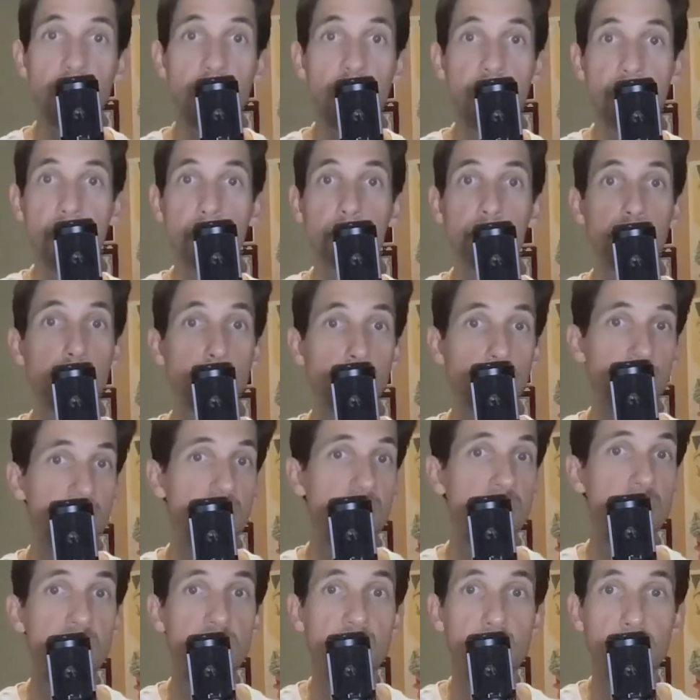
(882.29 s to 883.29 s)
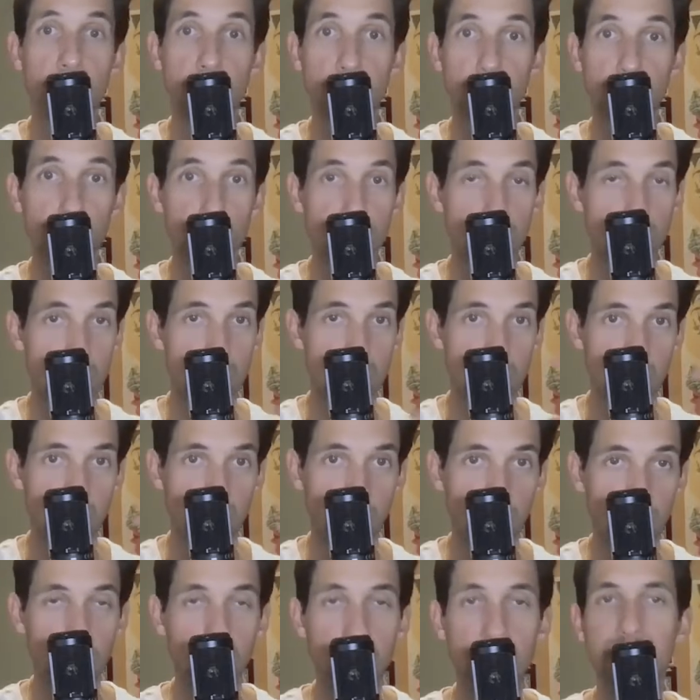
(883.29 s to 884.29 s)
And they would trust these producers to
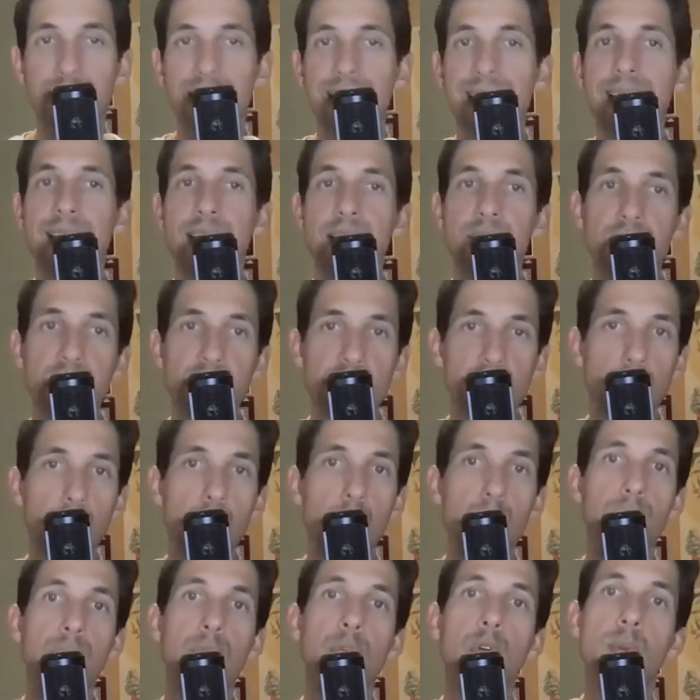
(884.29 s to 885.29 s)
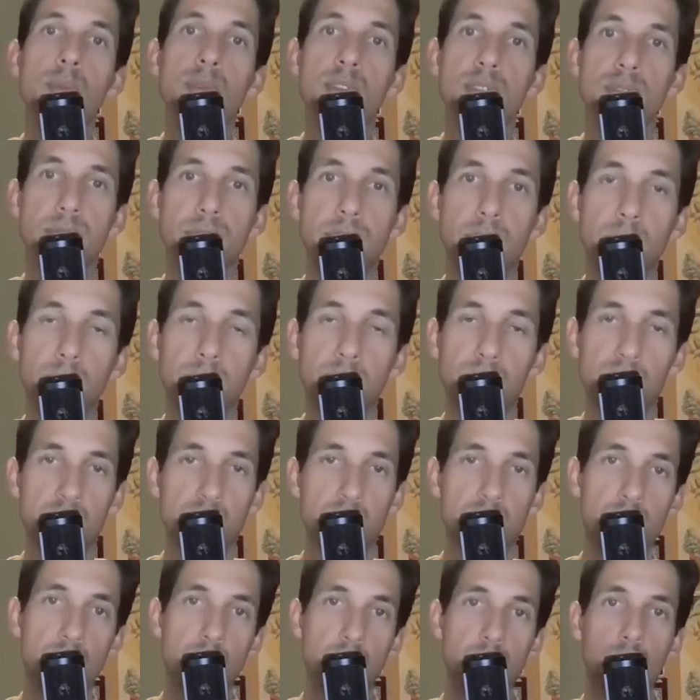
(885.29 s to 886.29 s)
like really... This art form is very much
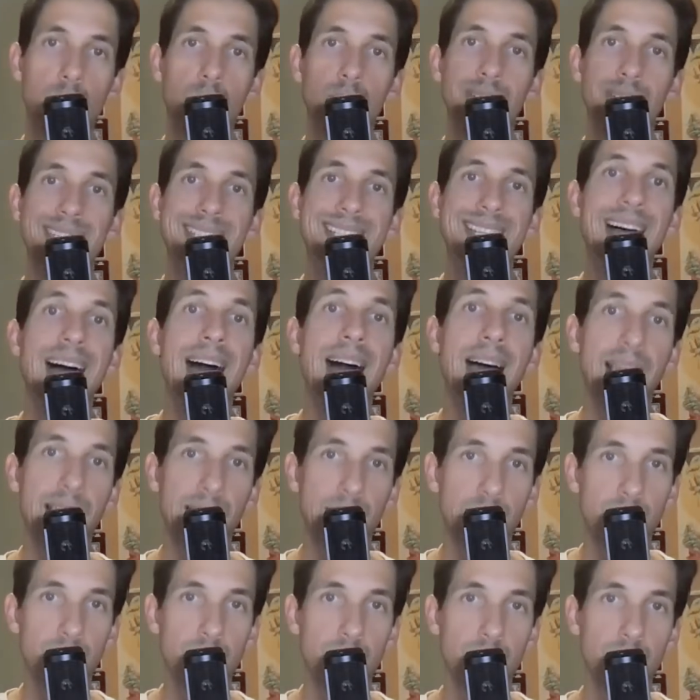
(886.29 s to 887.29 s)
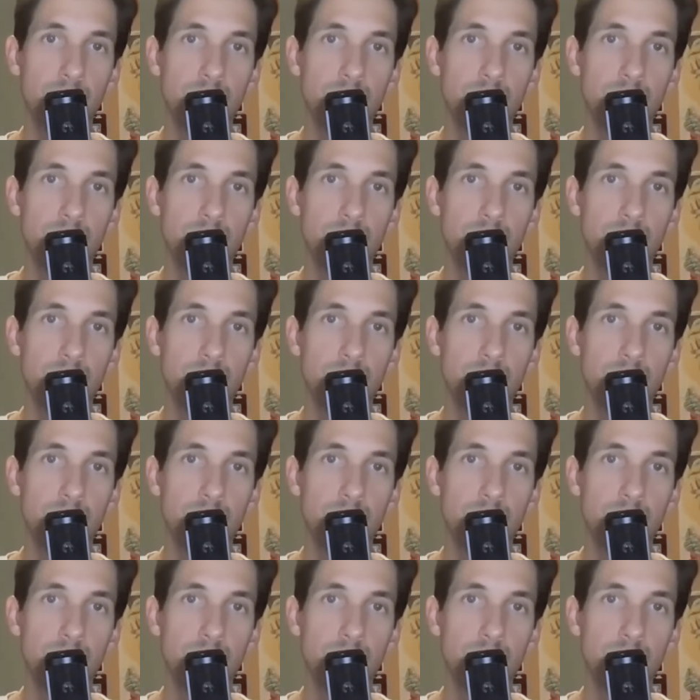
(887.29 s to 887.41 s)
so dying,